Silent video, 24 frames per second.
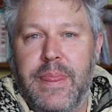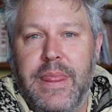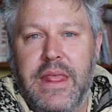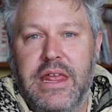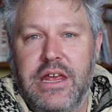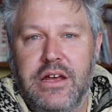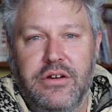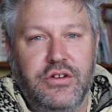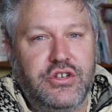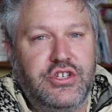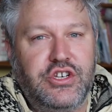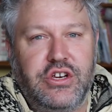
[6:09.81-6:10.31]

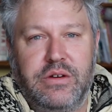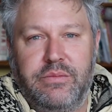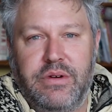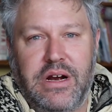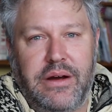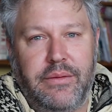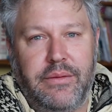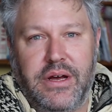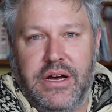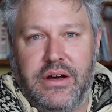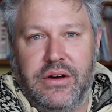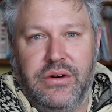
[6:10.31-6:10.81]
YouTube
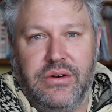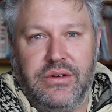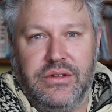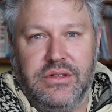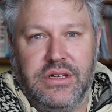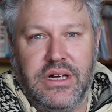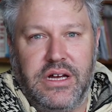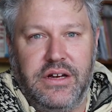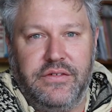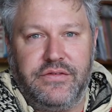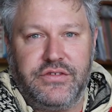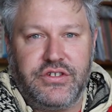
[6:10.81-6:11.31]
rabbit
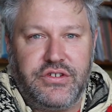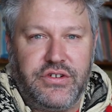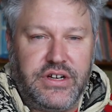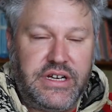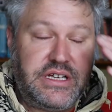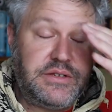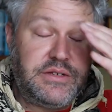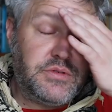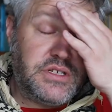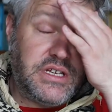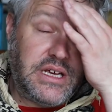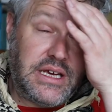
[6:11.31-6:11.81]
hole of
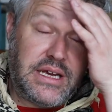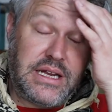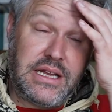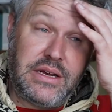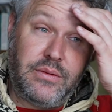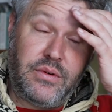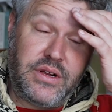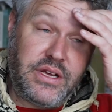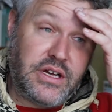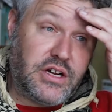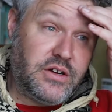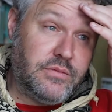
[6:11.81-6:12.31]
trees,
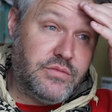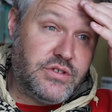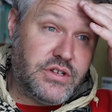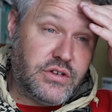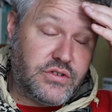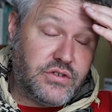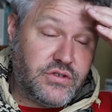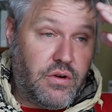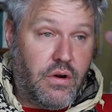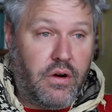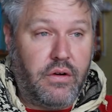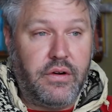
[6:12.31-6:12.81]
particularly when it comes to
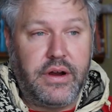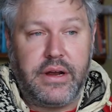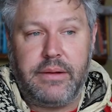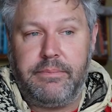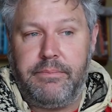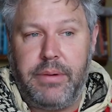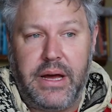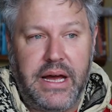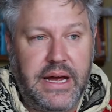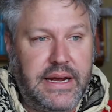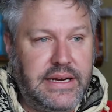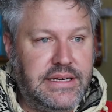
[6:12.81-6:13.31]
drawing,
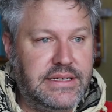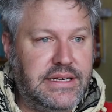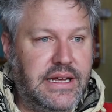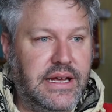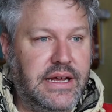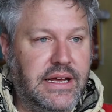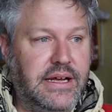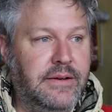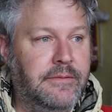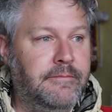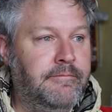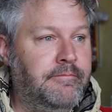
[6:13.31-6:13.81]

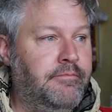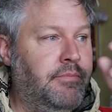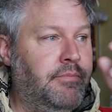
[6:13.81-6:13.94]
painting.